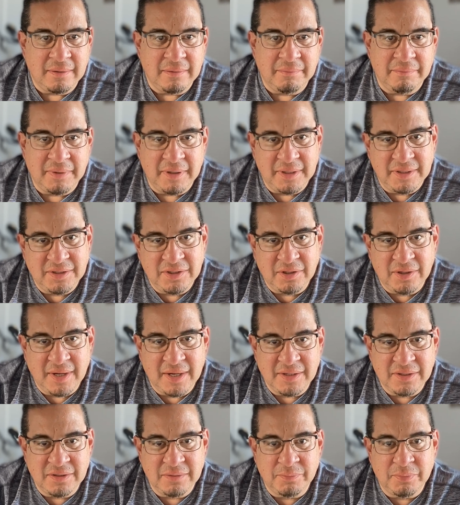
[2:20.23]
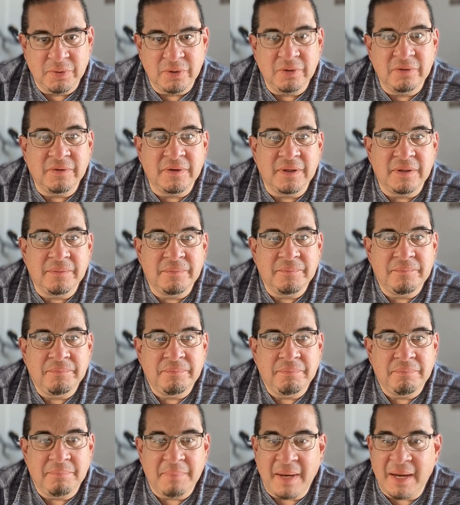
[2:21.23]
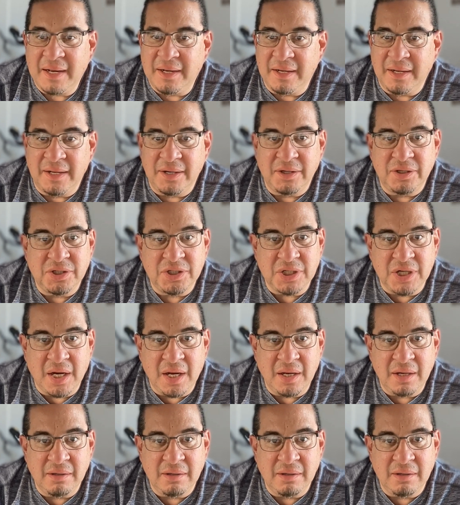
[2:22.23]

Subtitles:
but he still has to prove it. Peyton Hendershot,